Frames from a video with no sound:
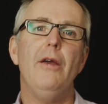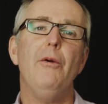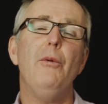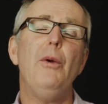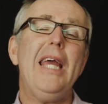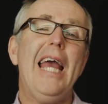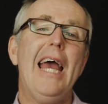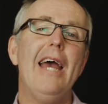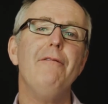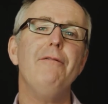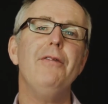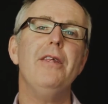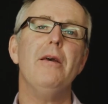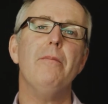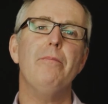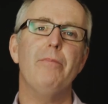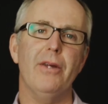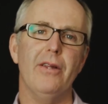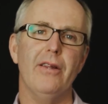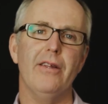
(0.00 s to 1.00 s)
We have
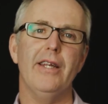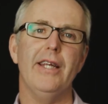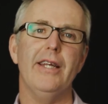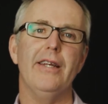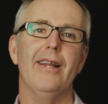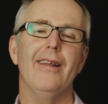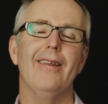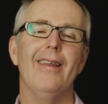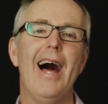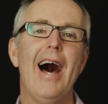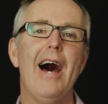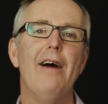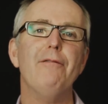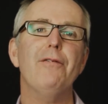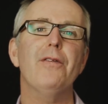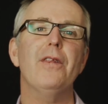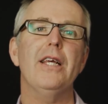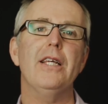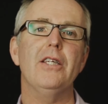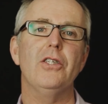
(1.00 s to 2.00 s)
the ability to
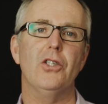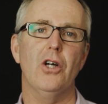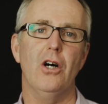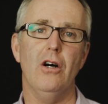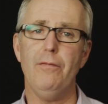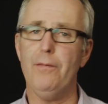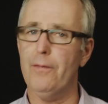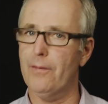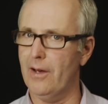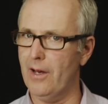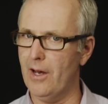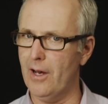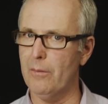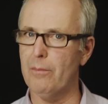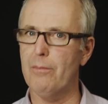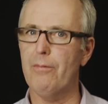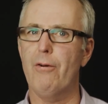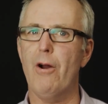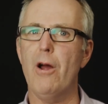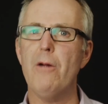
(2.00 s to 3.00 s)
laugh things off
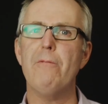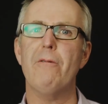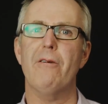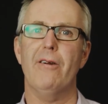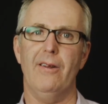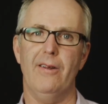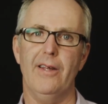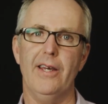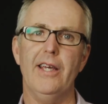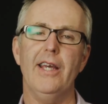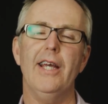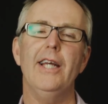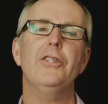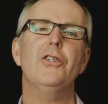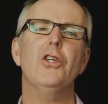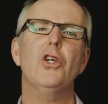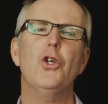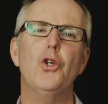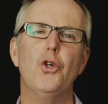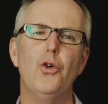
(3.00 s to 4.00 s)
appropriately.
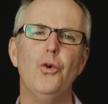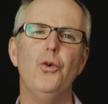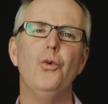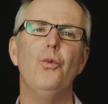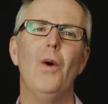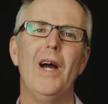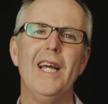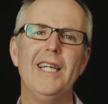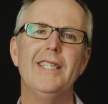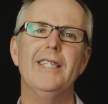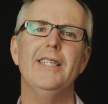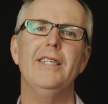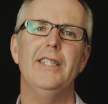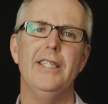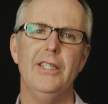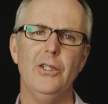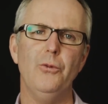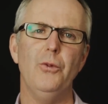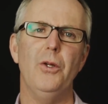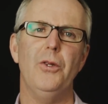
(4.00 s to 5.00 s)
It's a good way to
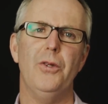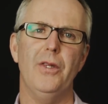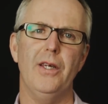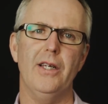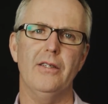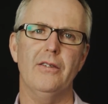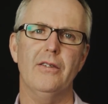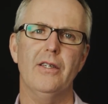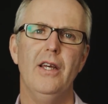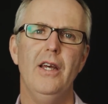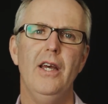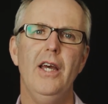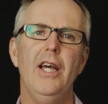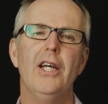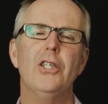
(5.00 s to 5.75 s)
deal with things.